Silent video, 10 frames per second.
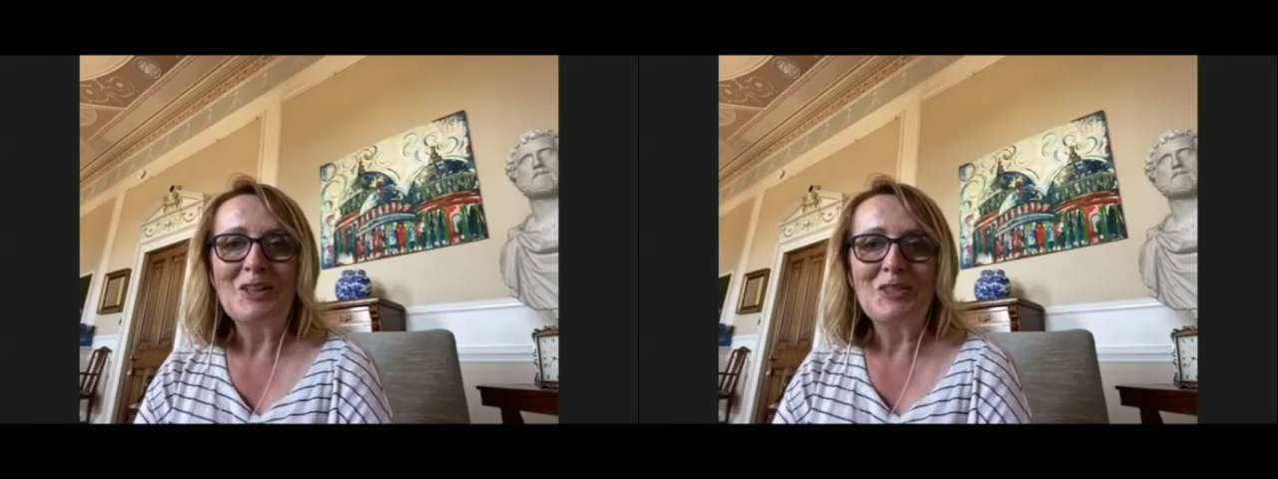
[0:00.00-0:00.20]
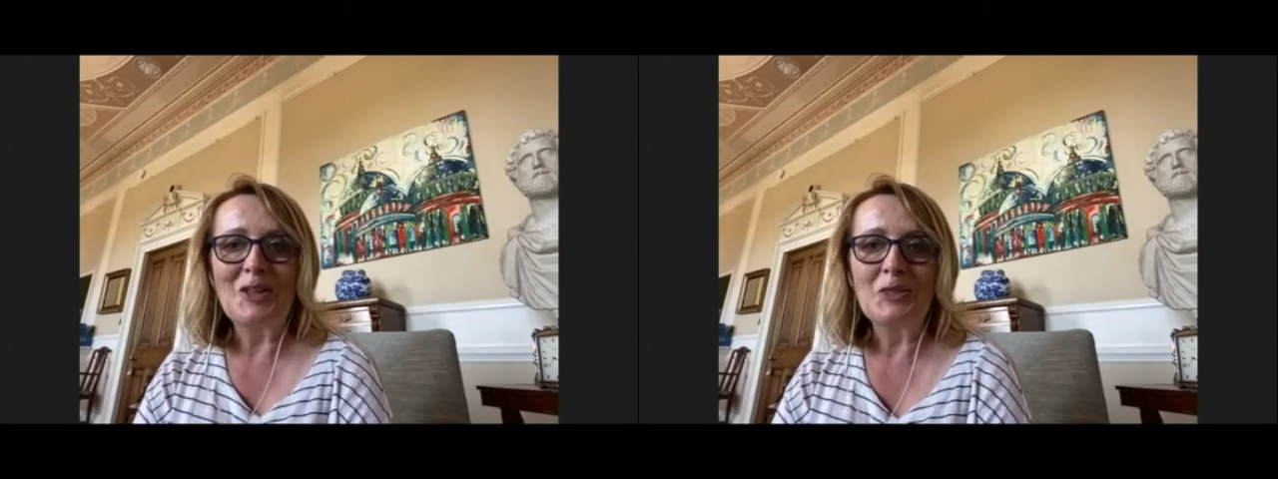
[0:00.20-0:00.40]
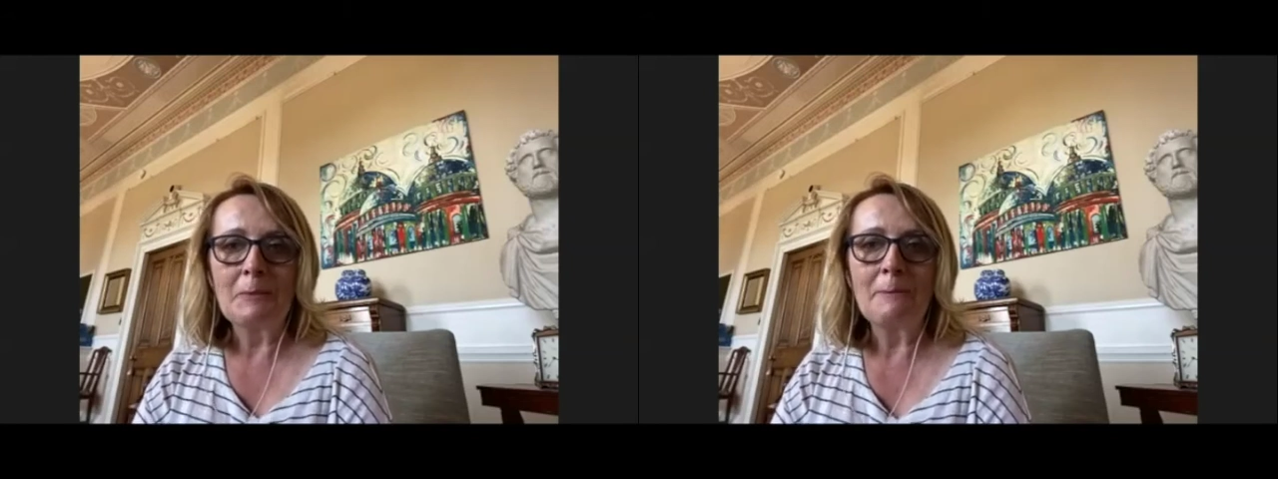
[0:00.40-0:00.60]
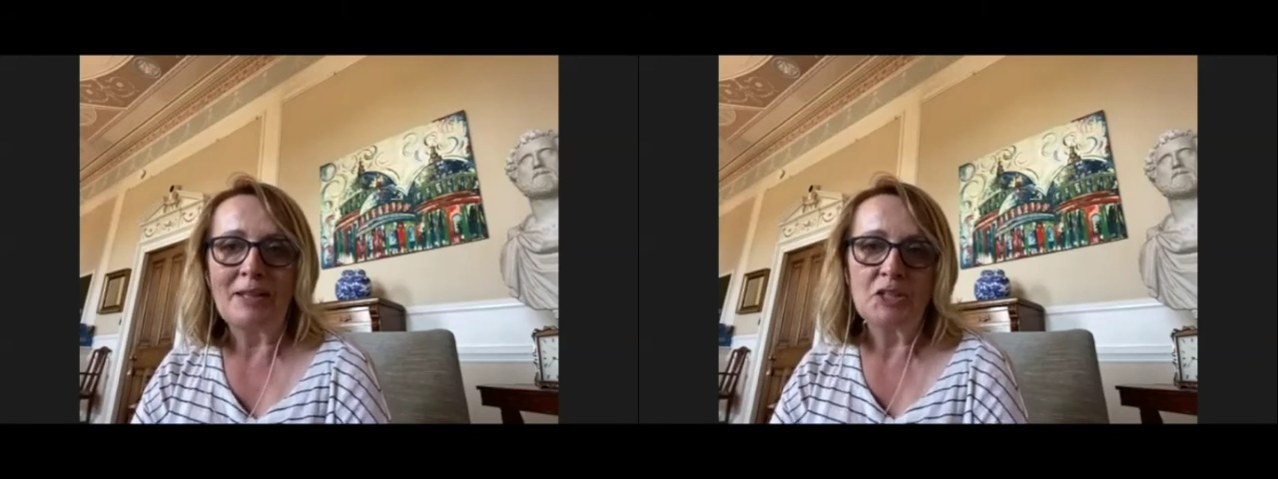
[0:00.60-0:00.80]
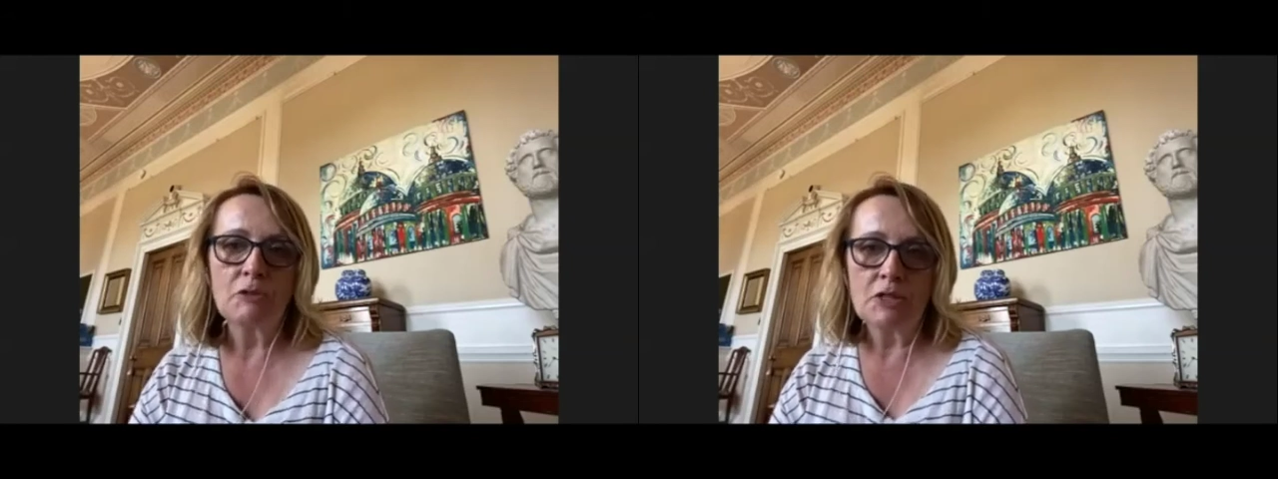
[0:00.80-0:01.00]
then the
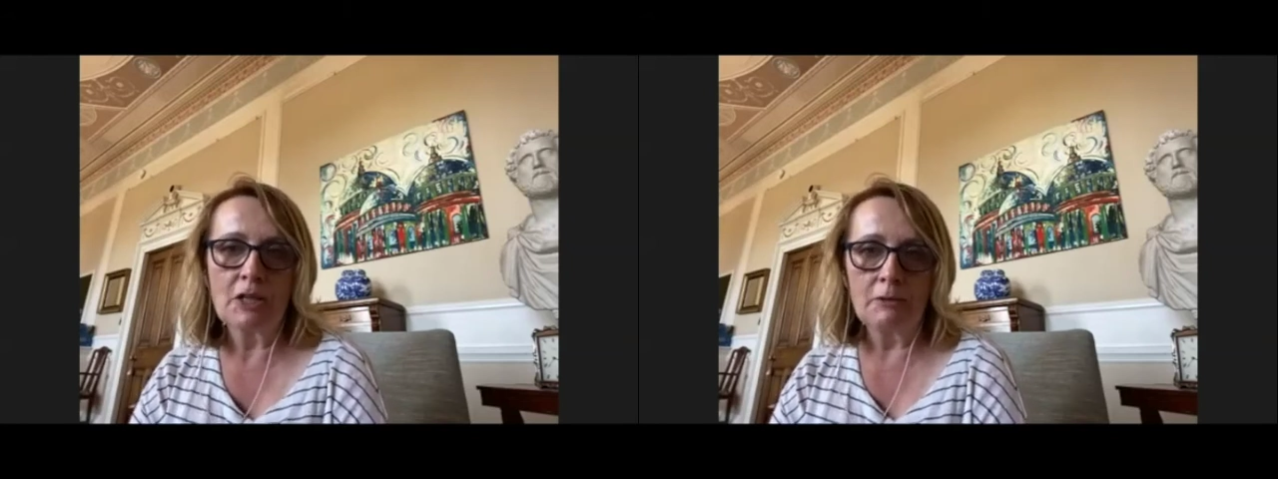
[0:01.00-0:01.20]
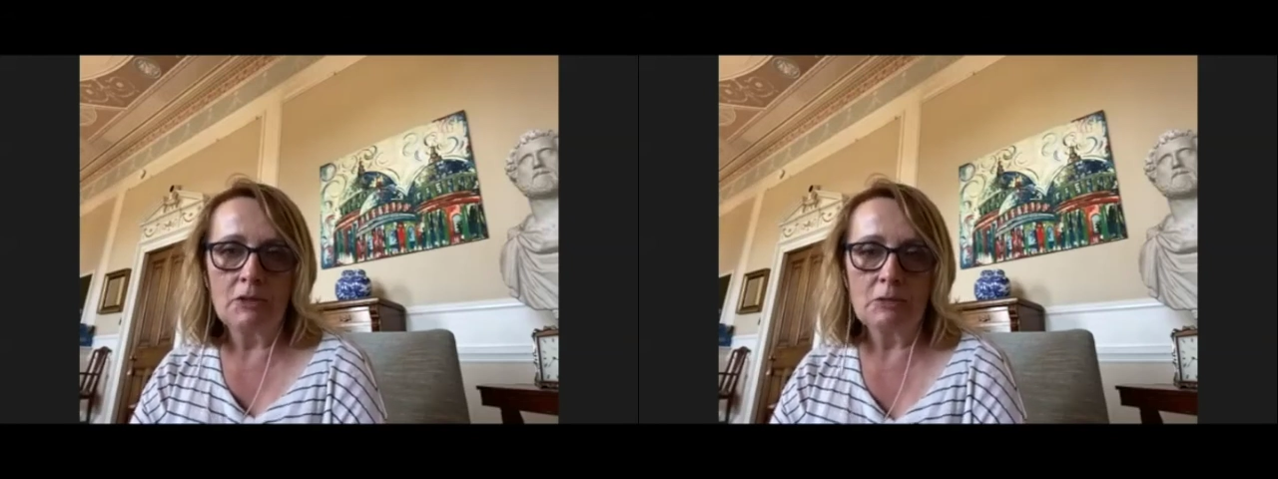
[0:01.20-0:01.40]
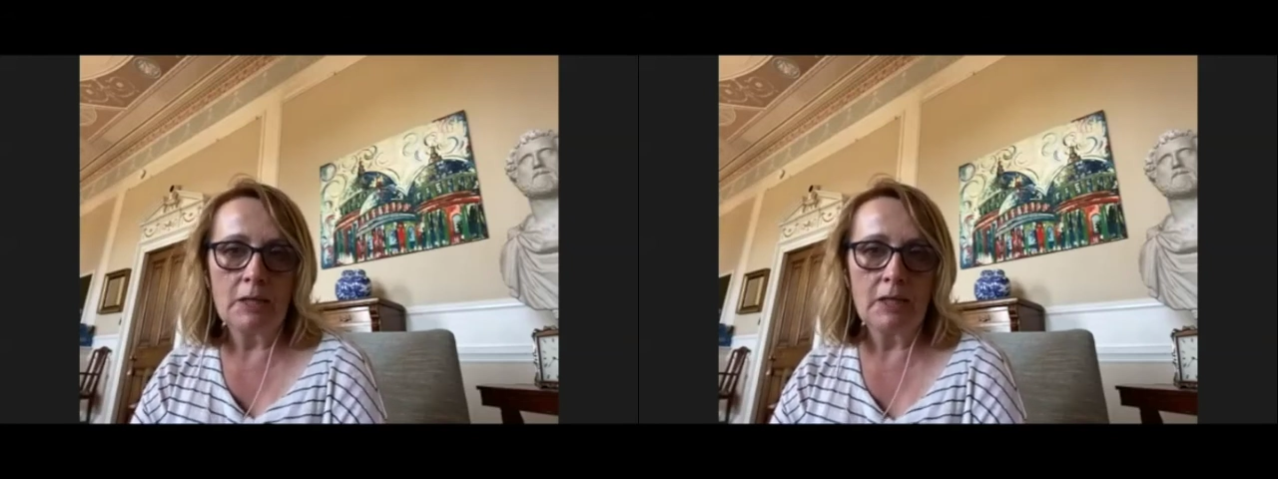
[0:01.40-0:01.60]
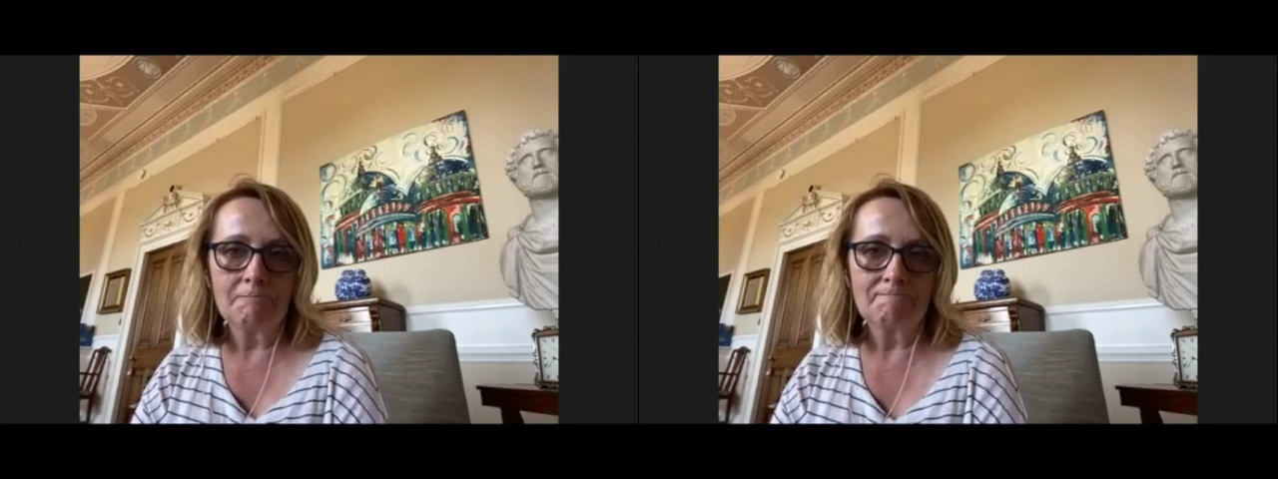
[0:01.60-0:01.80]
better it's going to be.